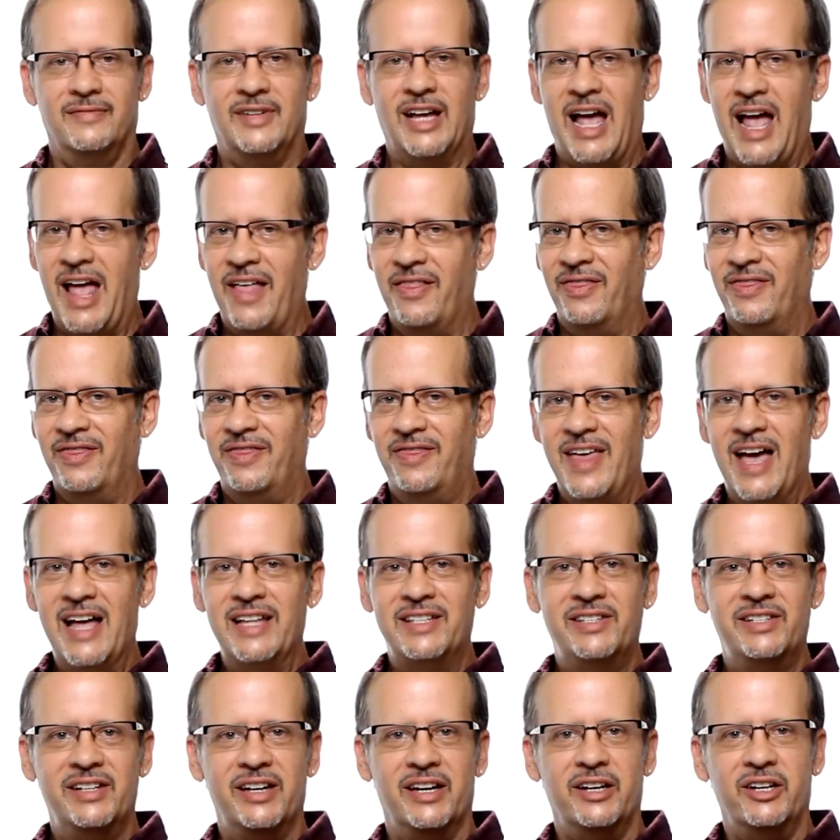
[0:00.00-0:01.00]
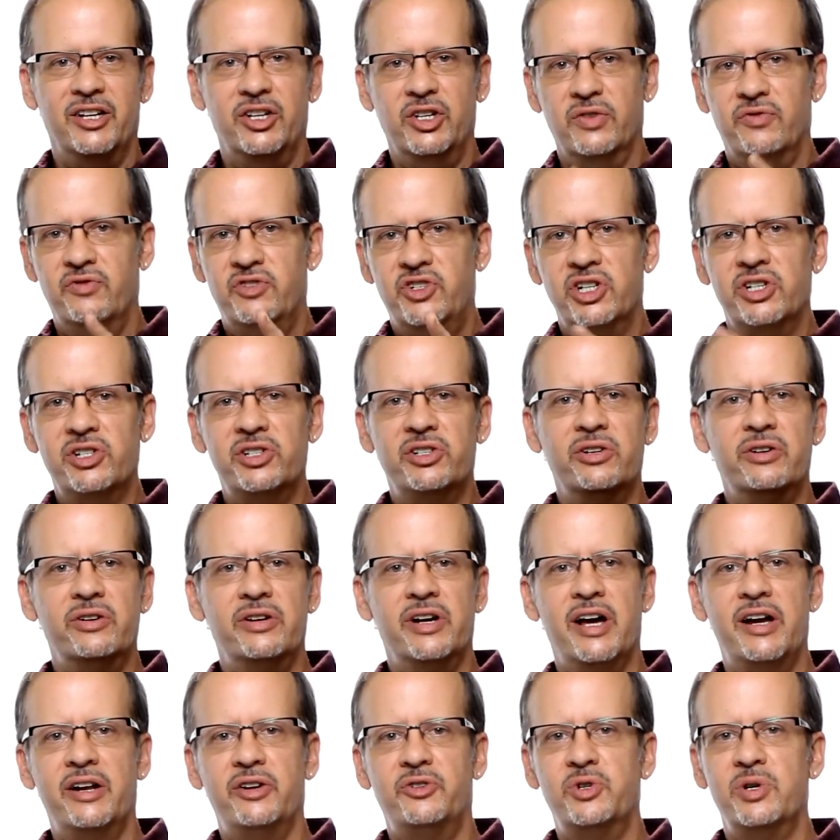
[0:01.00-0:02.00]
And that's it. You've just learned
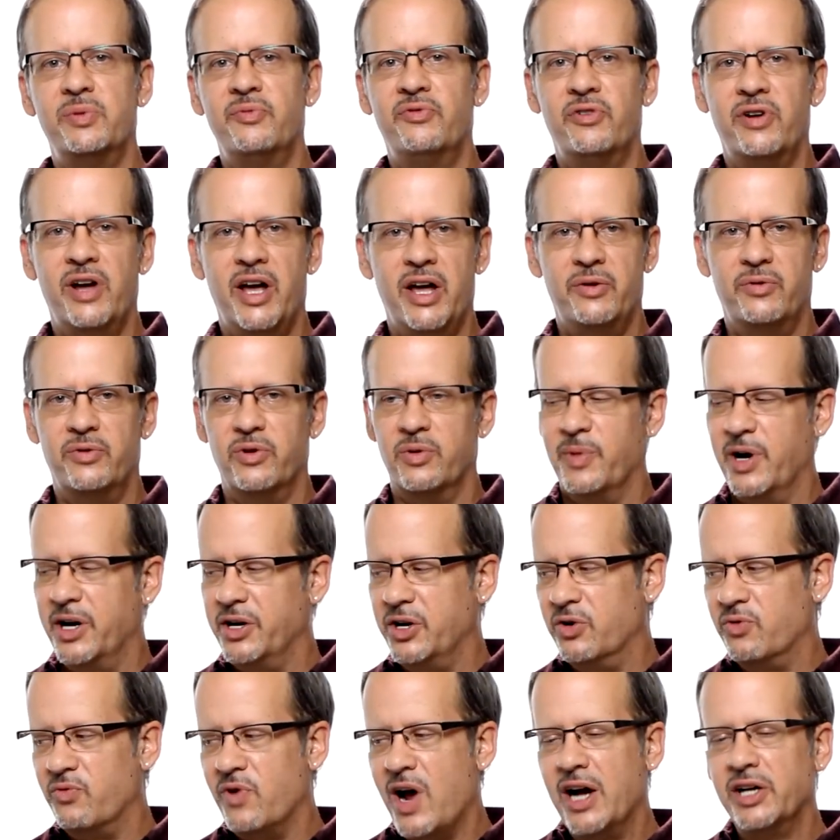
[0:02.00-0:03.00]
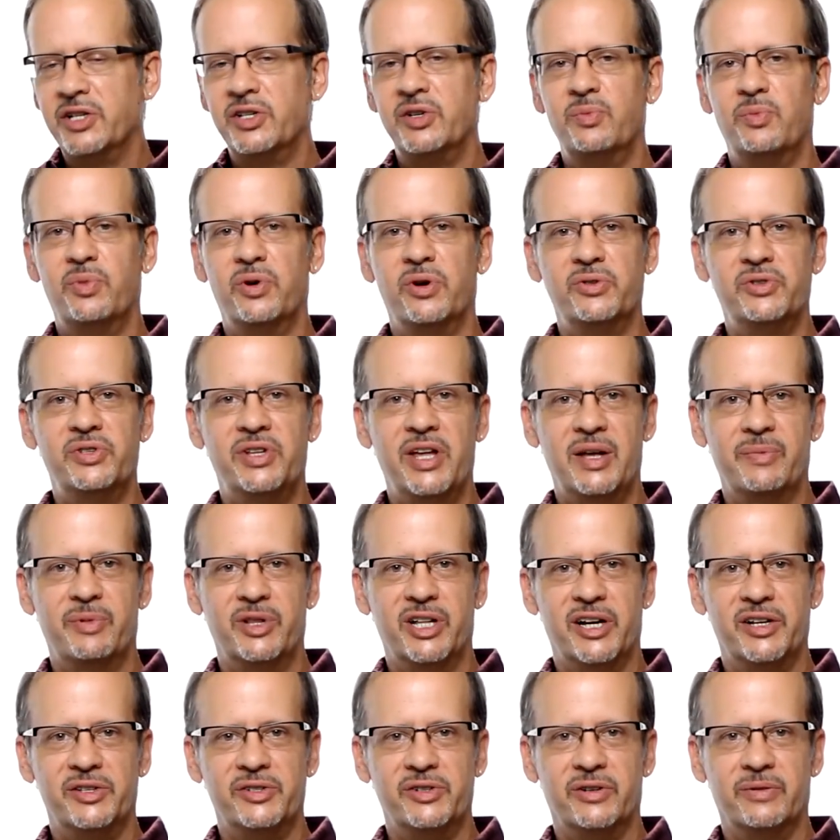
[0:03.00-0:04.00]
how to trim for headroom on your Roxant Pro
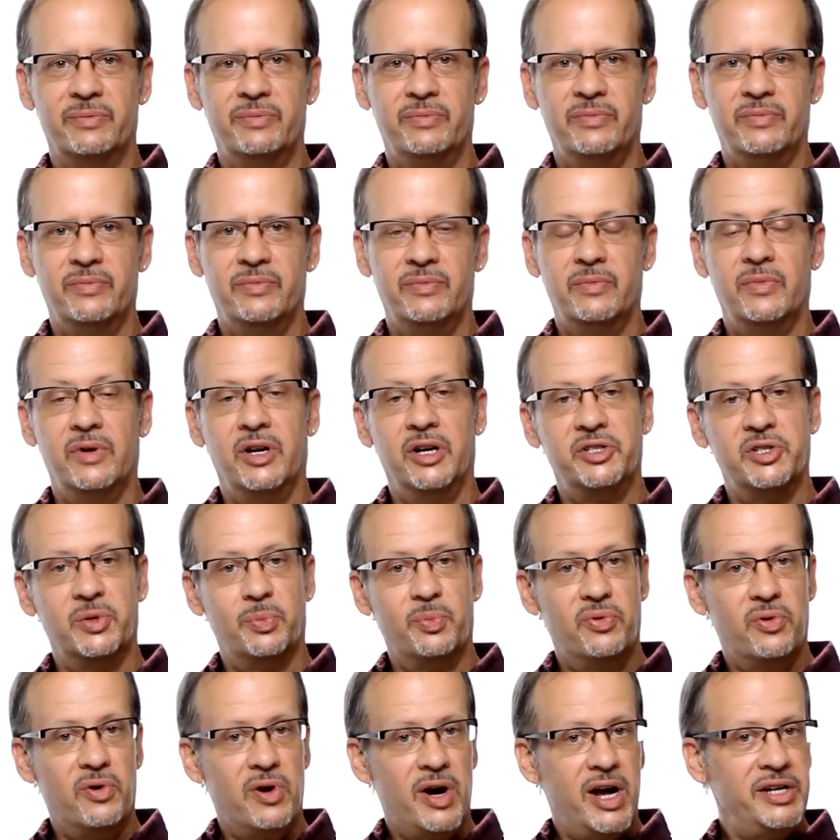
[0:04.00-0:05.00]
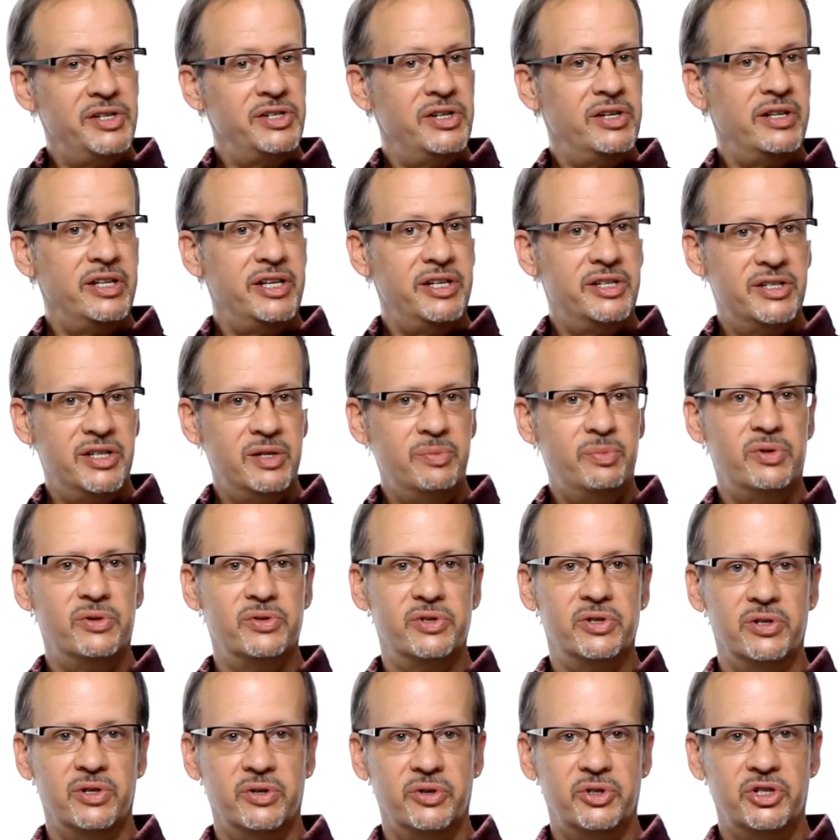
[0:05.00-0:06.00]
stabilizer. A surprisingly simple
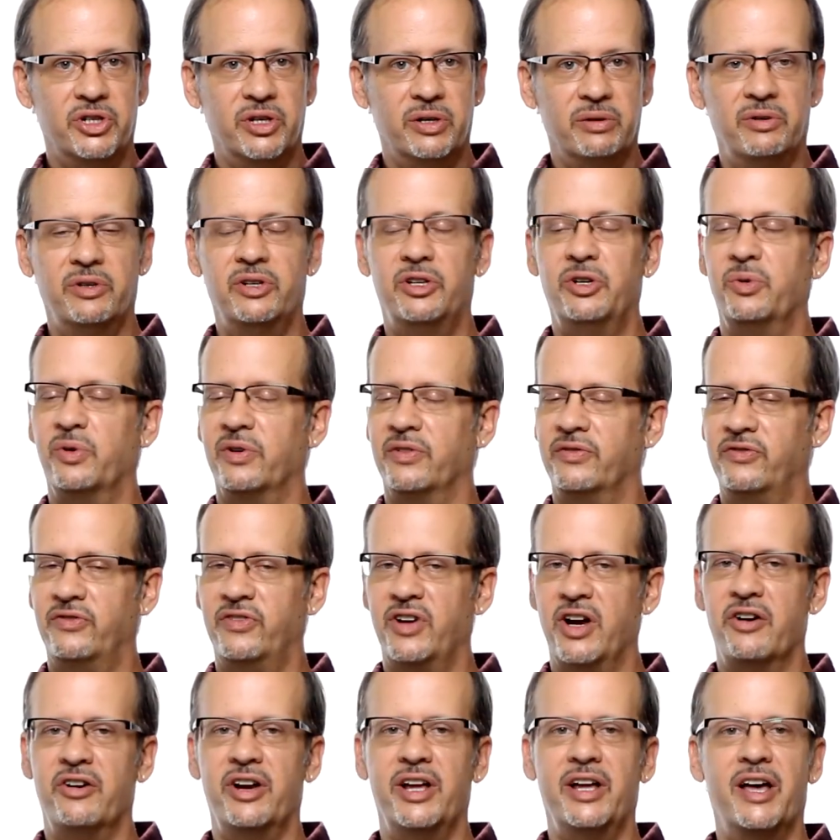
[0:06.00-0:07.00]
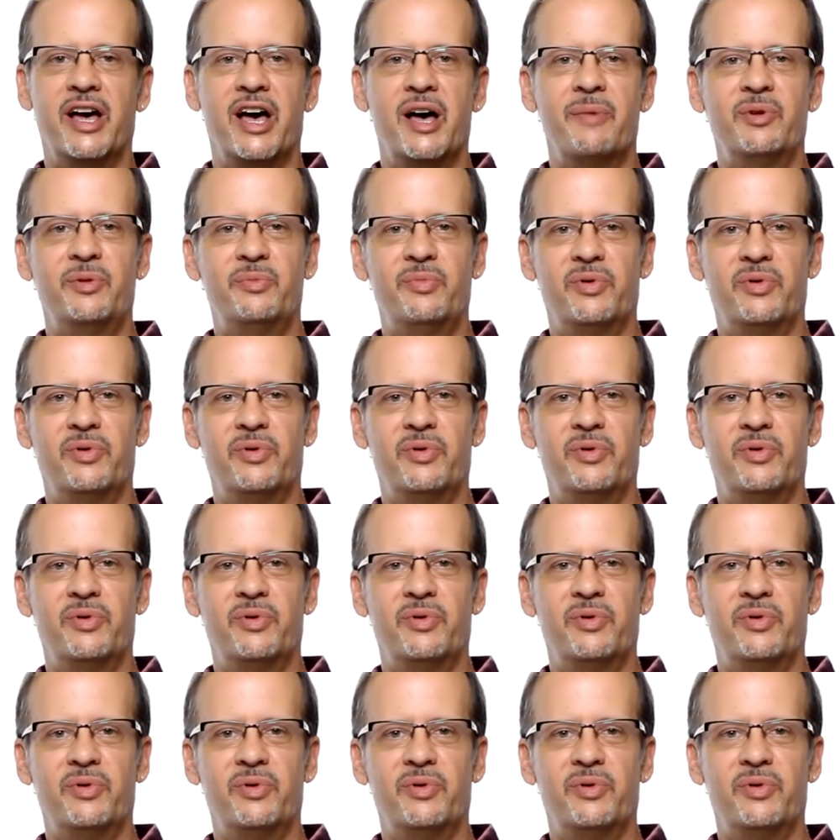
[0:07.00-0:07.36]
solution to a very common